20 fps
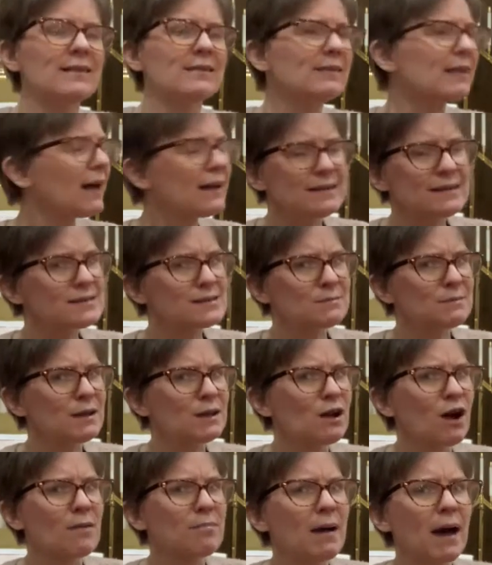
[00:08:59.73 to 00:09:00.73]
that doesn't mean
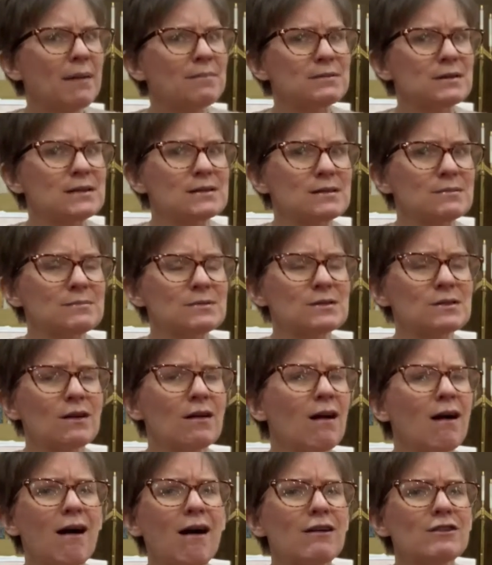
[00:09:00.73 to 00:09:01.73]
our baptisms
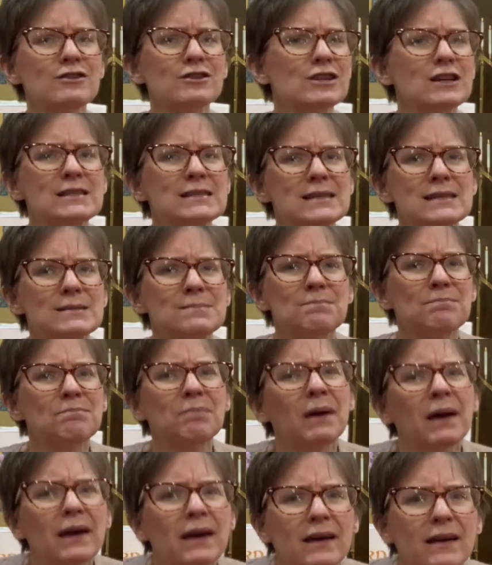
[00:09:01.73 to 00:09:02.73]
aren't just as
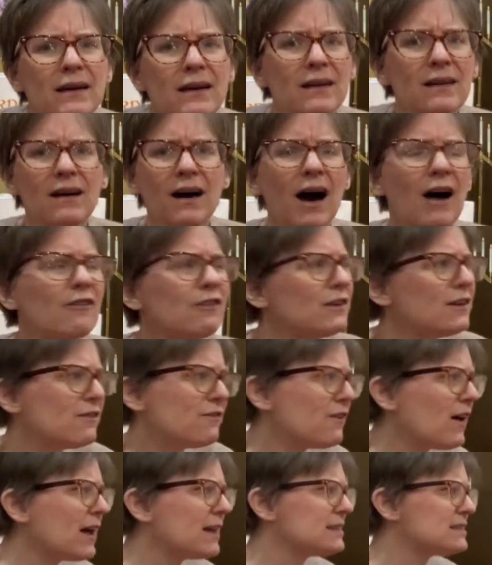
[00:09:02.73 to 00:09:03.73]
big of an
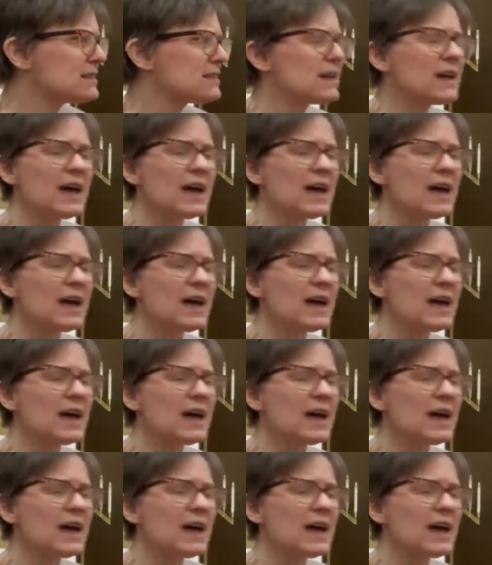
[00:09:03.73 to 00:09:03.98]
event